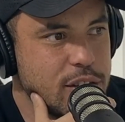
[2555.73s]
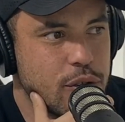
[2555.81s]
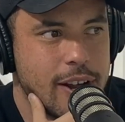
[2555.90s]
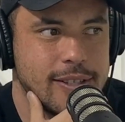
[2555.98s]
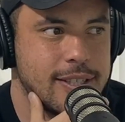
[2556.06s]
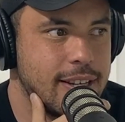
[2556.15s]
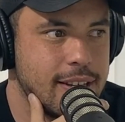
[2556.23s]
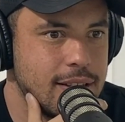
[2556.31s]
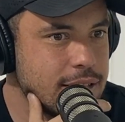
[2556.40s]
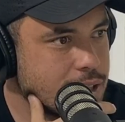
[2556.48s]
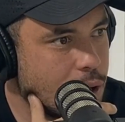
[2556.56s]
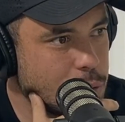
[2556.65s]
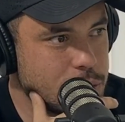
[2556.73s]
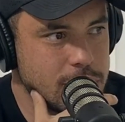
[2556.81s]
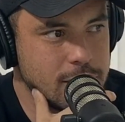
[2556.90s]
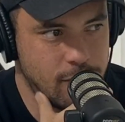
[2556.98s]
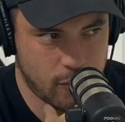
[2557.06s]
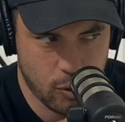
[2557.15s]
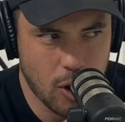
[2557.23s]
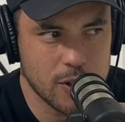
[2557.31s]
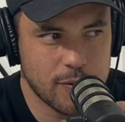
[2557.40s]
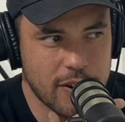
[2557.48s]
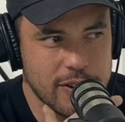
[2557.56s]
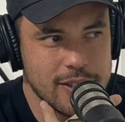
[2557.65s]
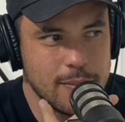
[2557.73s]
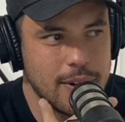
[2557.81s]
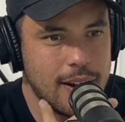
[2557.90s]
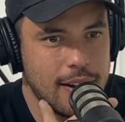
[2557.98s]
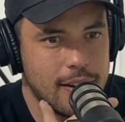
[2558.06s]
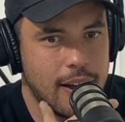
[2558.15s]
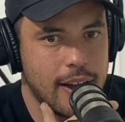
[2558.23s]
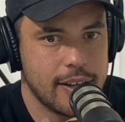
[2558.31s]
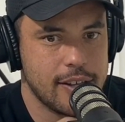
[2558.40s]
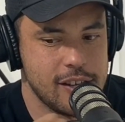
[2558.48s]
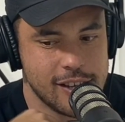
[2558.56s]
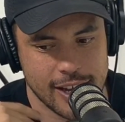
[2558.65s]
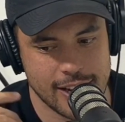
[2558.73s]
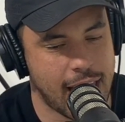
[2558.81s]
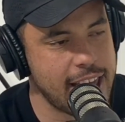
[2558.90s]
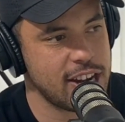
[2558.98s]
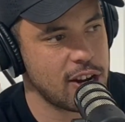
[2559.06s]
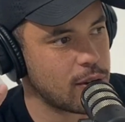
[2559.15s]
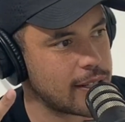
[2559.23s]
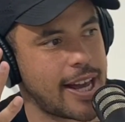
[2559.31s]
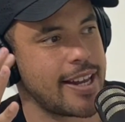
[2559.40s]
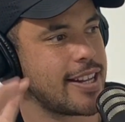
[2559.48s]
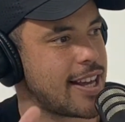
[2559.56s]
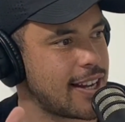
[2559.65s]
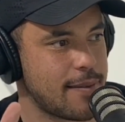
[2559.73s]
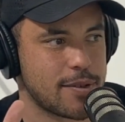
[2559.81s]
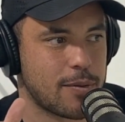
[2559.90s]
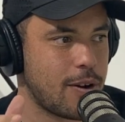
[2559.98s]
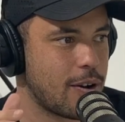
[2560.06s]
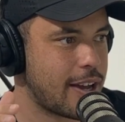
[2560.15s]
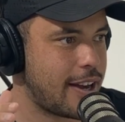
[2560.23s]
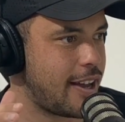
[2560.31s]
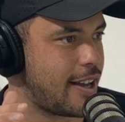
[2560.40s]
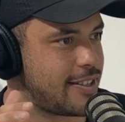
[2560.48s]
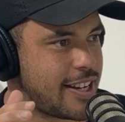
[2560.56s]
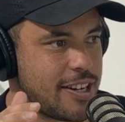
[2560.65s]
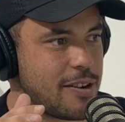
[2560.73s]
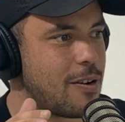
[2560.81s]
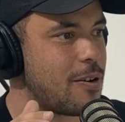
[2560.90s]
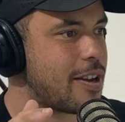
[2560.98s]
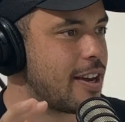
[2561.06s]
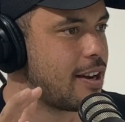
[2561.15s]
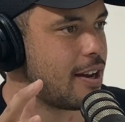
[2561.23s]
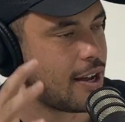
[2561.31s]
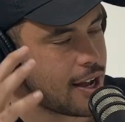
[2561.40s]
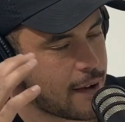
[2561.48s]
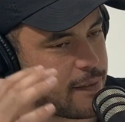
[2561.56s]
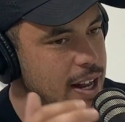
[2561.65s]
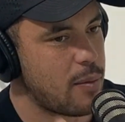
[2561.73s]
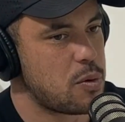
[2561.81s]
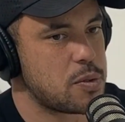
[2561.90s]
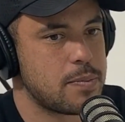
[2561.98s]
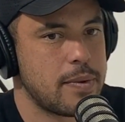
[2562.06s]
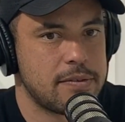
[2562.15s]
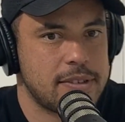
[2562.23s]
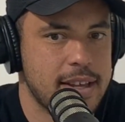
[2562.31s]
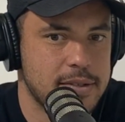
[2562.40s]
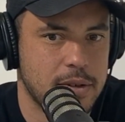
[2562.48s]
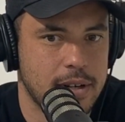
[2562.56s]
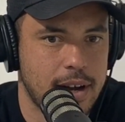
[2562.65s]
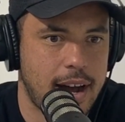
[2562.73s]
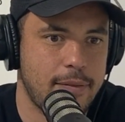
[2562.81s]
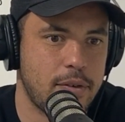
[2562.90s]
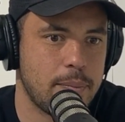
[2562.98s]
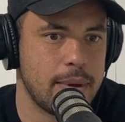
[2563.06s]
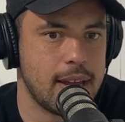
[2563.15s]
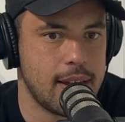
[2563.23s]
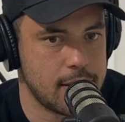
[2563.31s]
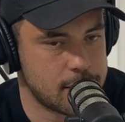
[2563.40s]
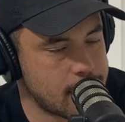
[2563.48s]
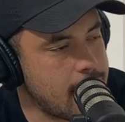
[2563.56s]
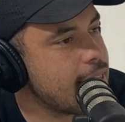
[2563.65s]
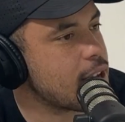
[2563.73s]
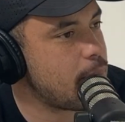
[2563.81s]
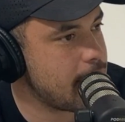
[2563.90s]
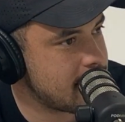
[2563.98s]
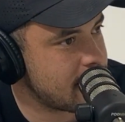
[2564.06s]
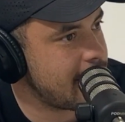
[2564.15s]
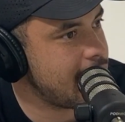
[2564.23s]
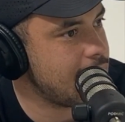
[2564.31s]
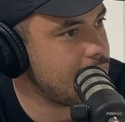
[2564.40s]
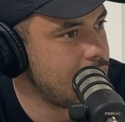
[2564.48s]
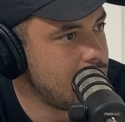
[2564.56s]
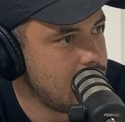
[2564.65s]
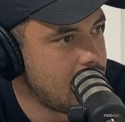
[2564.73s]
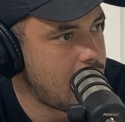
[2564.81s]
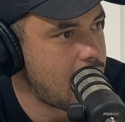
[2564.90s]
Like he transcends cultures. Rock's very similar. Like you can get an 80 year old lady that loves a rock and a 10 year old kid. I feel like Will Smith's that sort of guy for me. He's the guy that got me into reading.